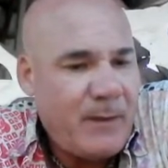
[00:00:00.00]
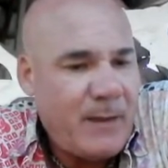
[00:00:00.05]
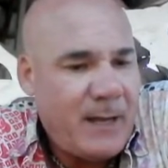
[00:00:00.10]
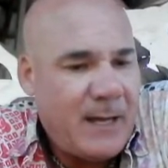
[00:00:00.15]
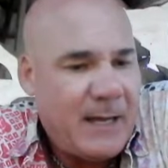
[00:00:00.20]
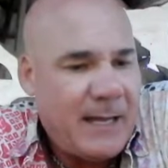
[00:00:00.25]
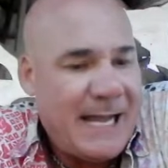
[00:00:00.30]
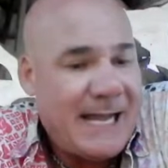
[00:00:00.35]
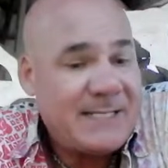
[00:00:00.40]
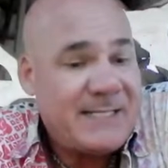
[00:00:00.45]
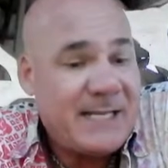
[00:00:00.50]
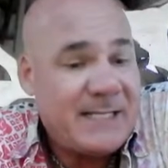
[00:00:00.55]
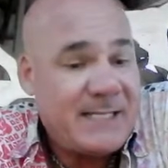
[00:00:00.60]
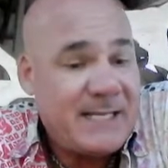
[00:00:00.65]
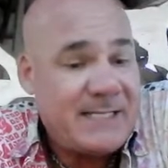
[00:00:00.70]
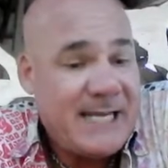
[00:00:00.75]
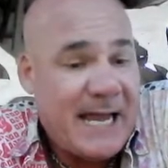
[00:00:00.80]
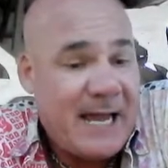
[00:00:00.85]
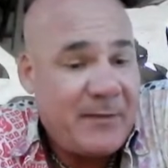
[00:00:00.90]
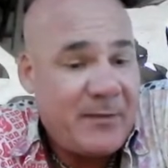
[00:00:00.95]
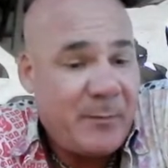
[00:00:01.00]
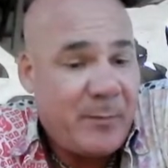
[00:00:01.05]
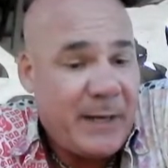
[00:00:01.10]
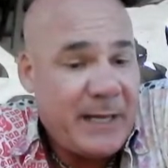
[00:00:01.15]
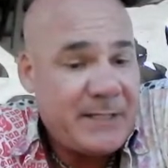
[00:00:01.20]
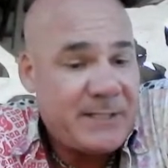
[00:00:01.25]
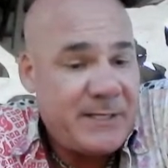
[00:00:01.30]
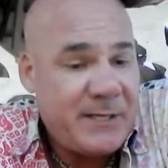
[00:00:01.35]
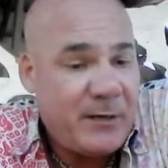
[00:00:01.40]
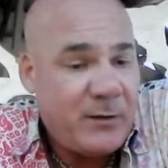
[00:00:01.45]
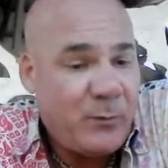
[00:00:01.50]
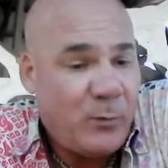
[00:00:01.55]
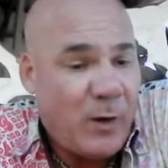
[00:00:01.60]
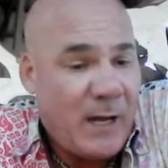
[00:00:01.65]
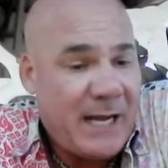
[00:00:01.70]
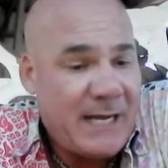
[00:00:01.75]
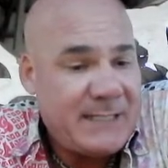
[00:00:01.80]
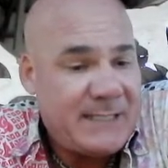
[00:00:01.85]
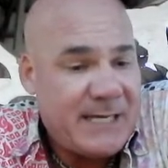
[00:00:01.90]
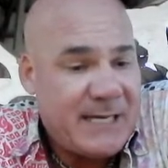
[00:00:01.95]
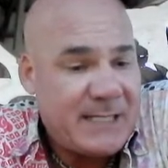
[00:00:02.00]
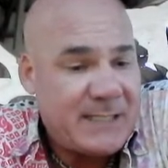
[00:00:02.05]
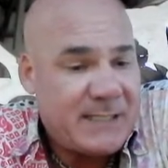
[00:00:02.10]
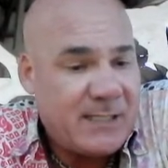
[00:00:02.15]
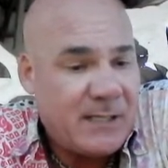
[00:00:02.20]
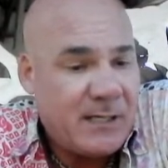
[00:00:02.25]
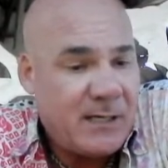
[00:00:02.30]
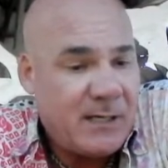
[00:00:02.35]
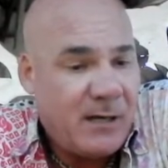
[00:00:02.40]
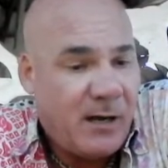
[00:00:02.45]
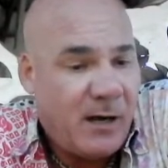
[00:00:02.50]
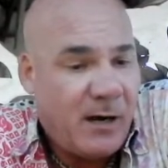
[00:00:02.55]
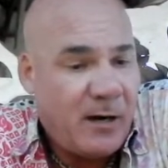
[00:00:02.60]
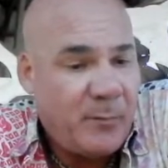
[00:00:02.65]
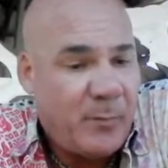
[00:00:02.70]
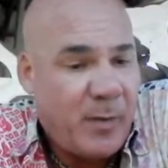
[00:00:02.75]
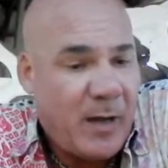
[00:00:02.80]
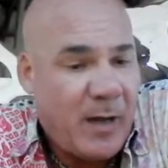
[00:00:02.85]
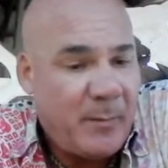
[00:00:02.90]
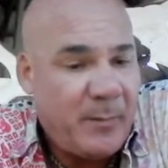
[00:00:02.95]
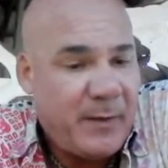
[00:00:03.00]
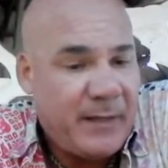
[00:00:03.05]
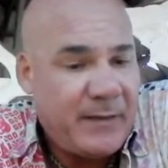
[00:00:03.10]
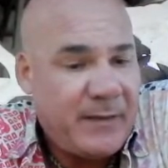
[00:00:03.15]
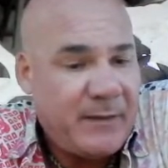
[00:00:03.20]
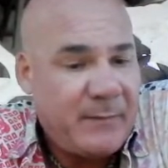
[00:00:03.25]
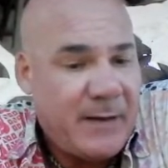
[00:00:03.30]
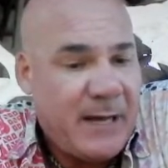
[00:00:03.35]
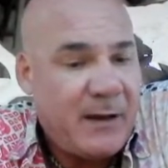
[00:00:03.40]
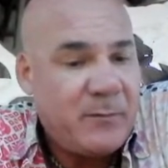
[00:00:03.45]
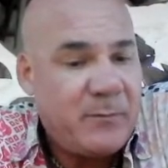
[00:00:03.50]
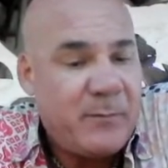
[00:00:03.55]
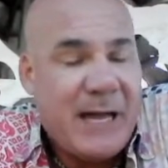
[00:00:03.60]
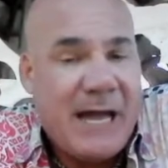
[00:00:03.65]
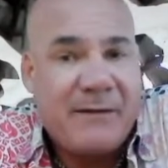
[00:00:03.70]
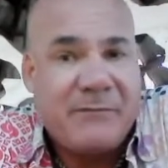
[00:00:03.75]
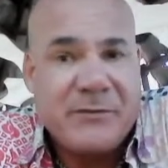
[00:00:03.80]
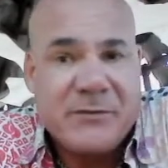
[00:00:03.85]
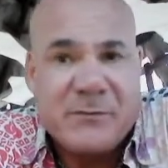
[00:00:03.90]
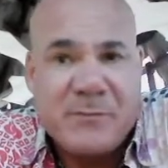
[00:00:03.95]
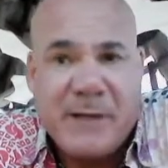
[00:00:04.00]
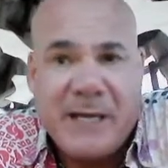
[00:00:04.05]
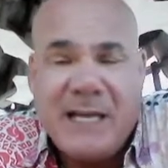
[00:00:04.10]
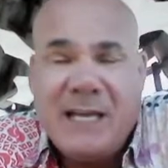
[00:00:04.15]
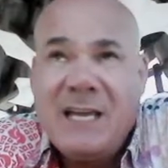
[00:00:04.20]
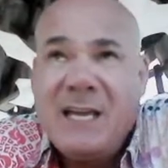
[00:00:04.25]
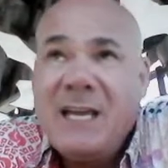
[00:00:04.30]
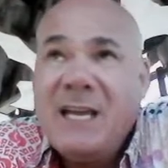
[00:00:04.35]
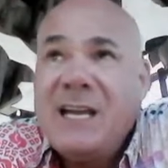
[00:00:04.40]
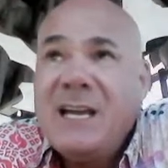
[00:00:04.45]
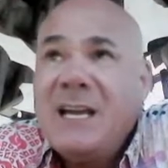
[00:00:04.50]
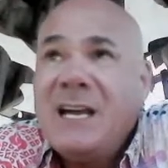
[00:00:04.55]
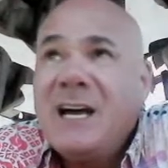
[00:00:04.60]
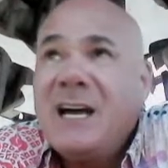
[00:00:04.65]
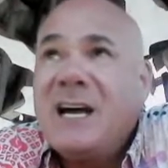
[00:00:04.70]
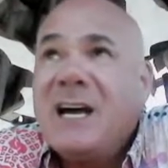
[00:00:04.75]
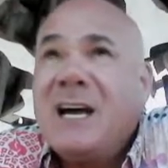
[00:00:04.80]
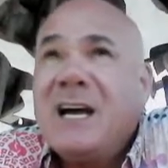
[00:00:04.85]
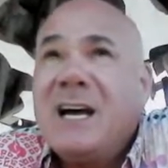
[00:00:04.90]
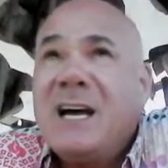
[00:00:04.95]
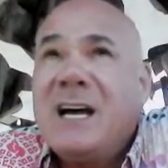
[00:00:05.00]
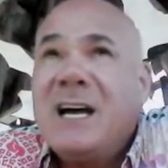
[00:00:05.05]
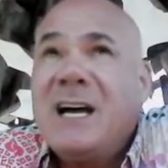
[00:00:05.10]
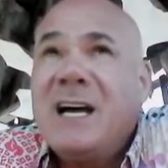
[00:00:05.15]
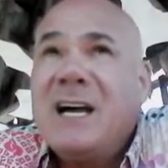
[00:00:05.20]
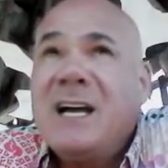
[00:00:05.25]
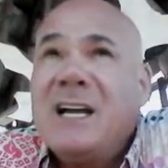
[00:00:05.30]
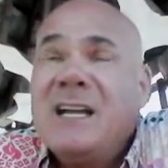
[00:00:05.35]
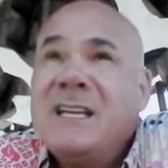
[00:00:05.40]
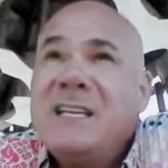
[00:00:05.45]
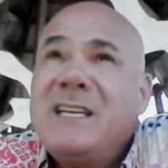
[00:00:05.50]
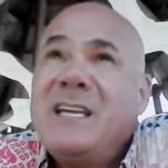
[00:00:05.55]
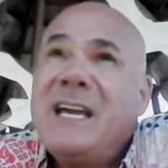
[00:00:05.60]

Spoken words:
Aztec says, yeah, on the bikes note, why Tesla aren't pumping them out baffles me. Probably